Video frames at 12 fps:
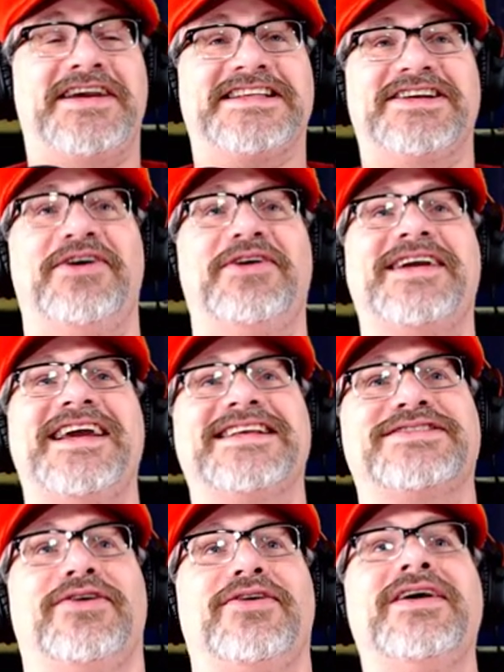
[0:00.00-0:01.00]
Crazy. Okay,
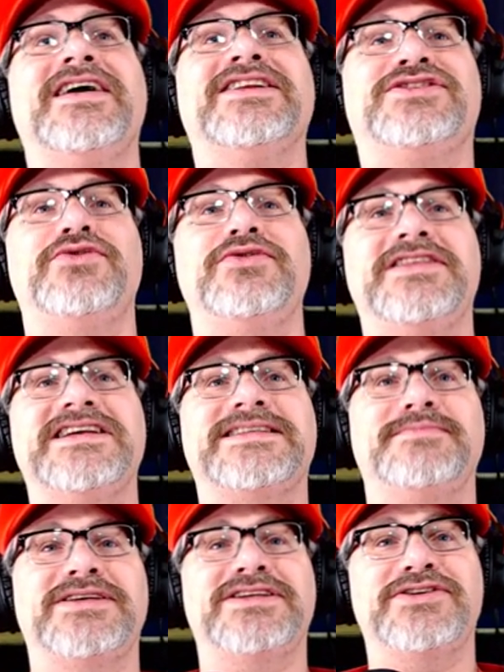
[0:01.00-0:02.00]
so to
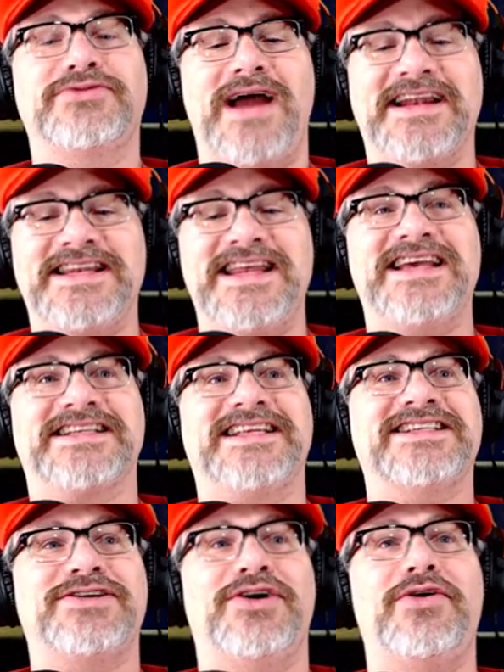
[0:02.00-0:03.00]
this Mister Ruidiaz,
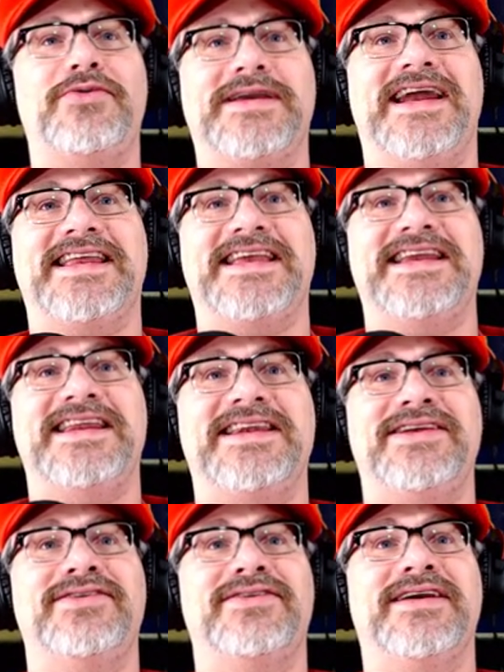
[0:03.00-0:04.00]
let's go. We got to get
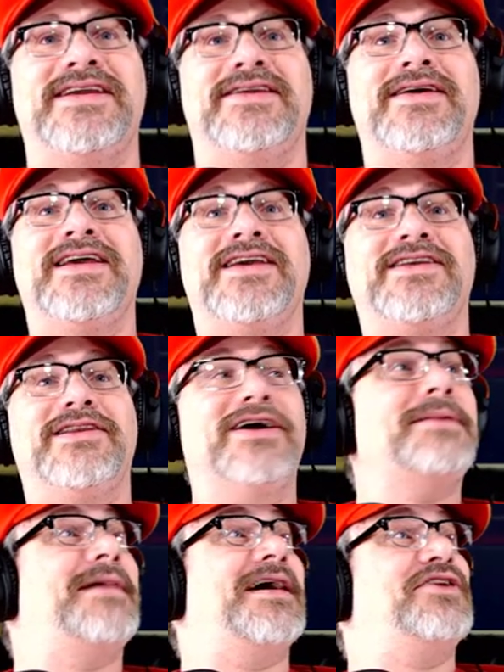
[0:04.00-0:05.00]
in here and
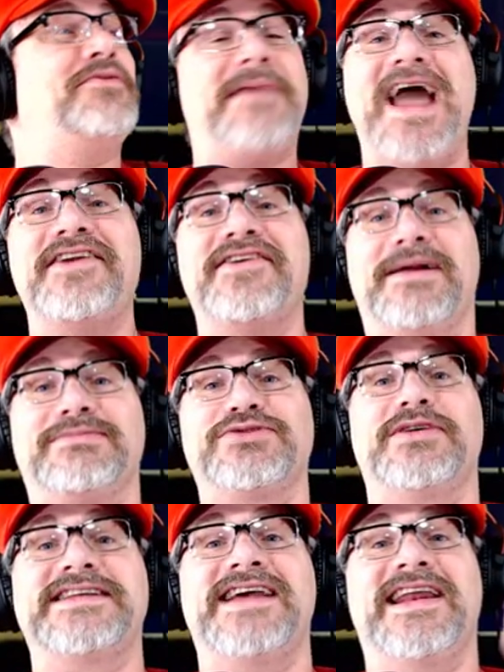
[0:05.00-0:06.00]
look at my new banner. I'm
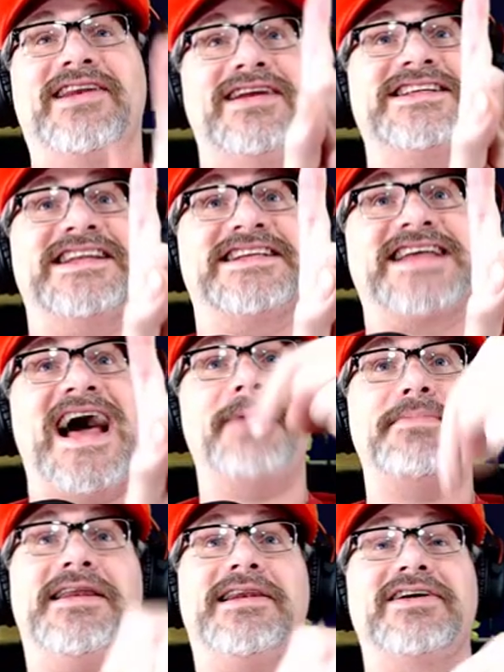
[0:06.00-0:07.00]
so excited. Look to the
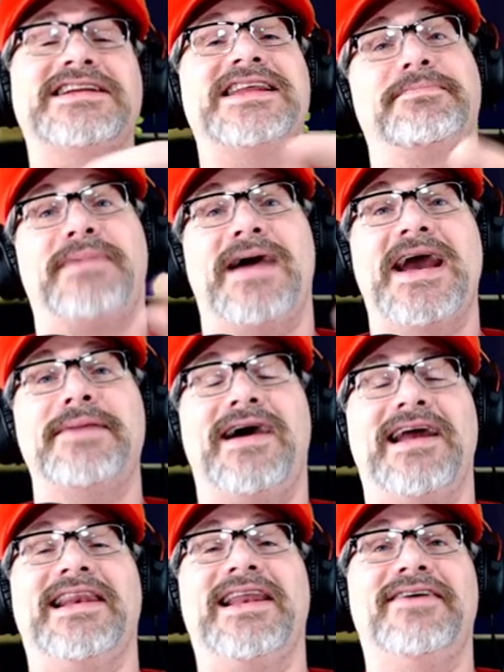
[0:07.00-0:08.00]
top and look to the bottom.
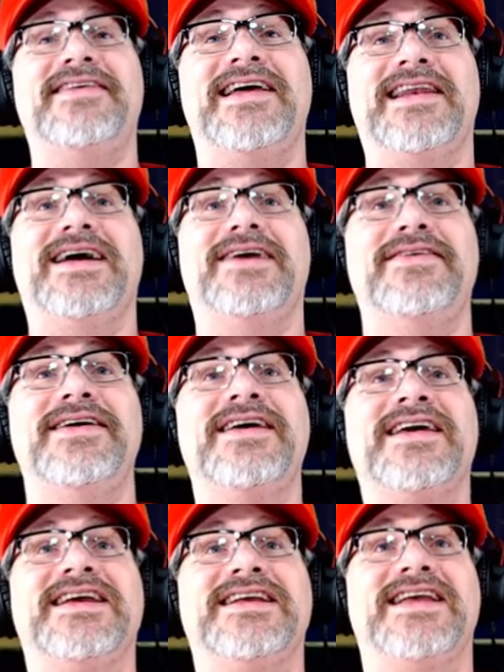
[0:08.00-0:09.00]
I love it. I love it.
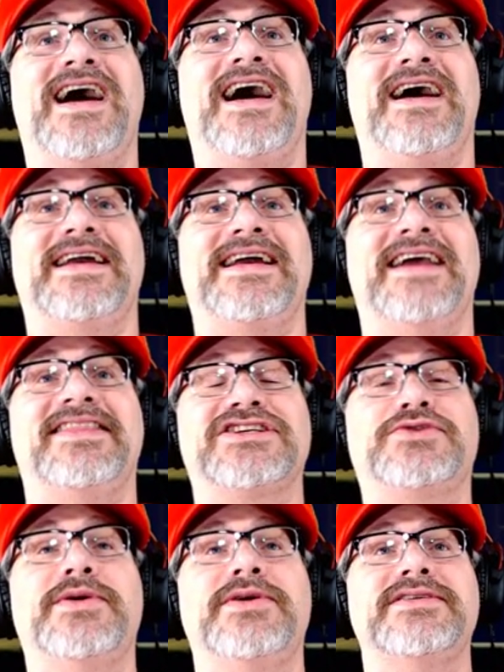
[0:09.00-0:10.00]
Uh, got the
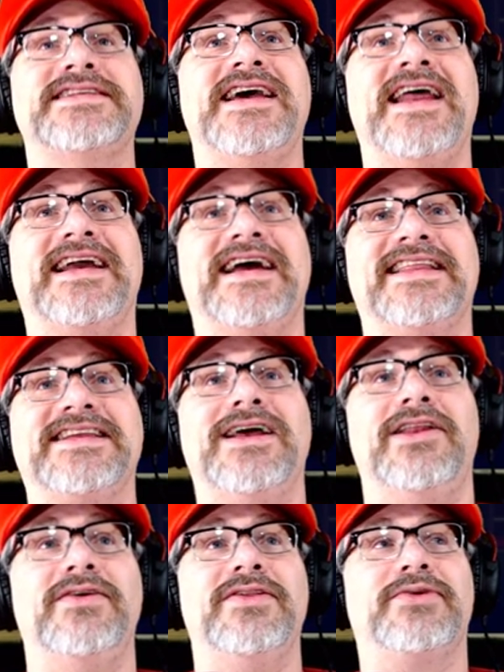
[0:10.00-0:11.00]
Twitter sign. I got the
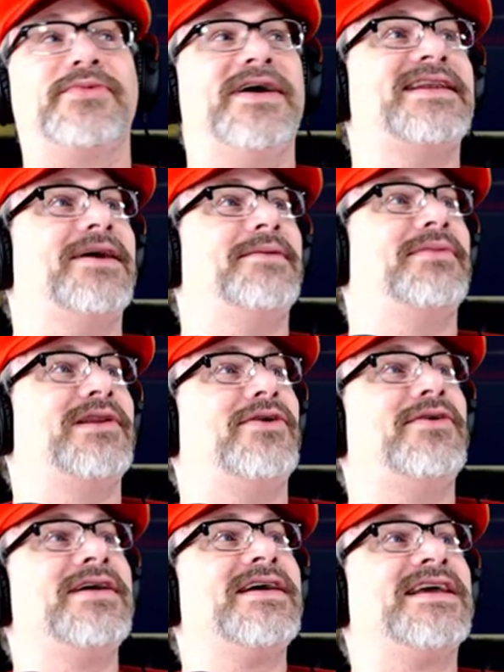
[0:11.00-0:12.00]
yellow and the red down
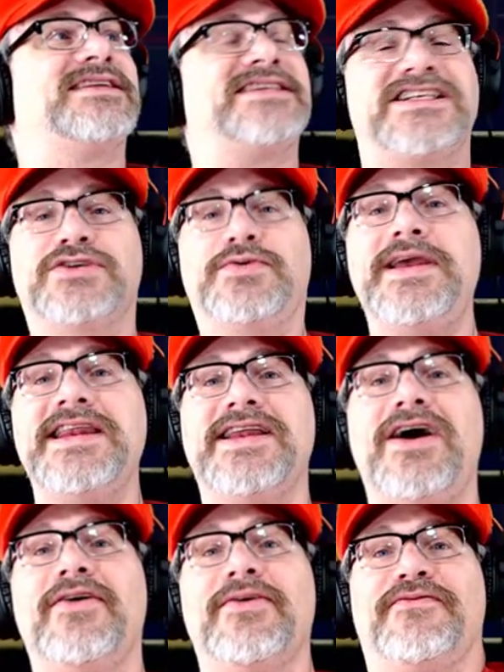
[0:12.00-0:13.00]
below. It says tweet
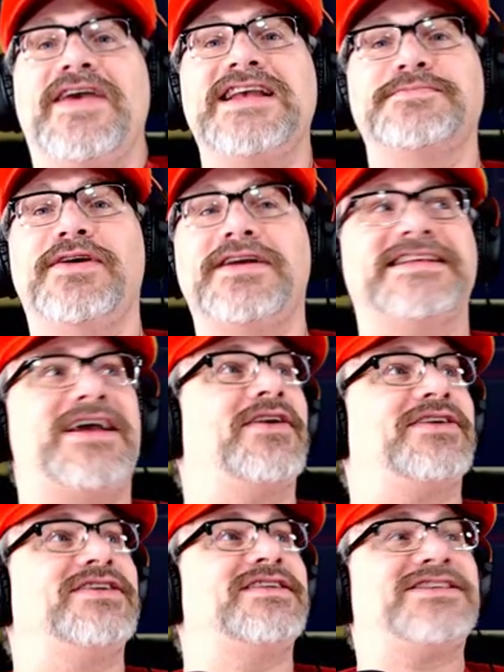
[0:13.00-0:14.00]
it out, Facebook it
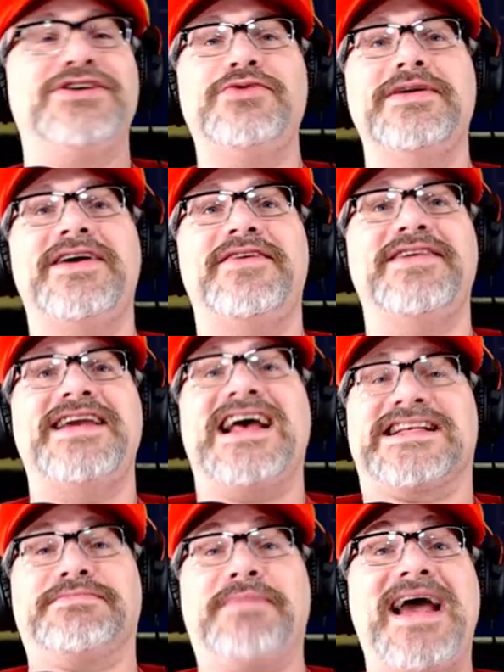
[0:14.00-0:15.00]
out. Just do whatever you
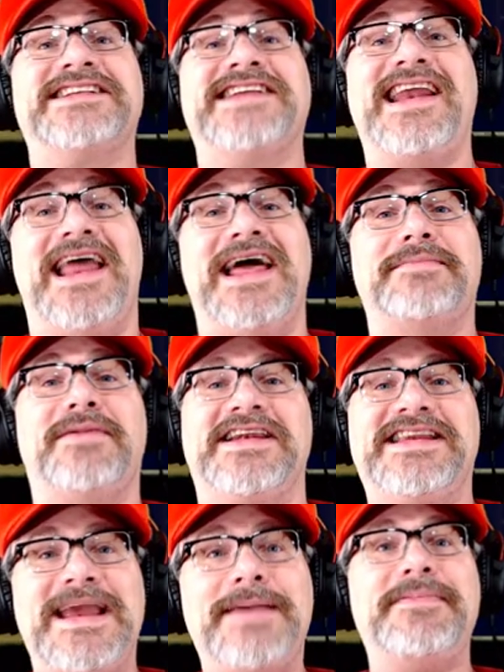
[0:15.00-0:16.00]
got. Smash that like
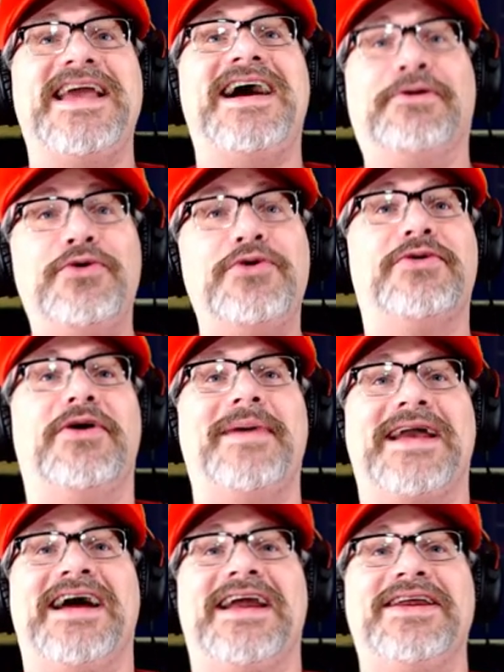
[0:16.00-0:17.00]
button. Yippee yahoo! Oh
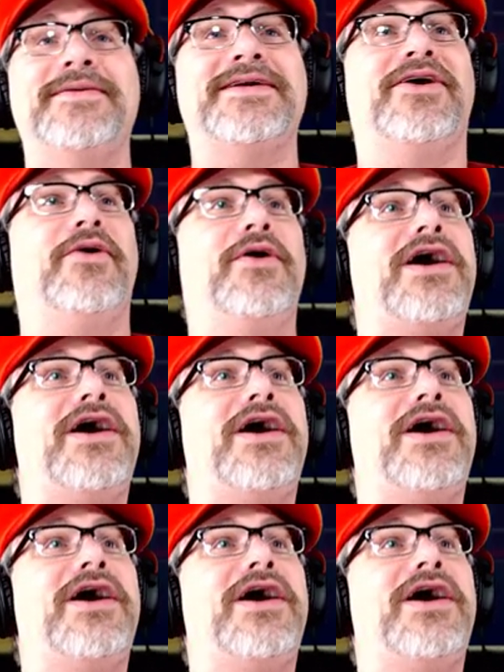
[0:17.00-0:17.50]
my God, here we go.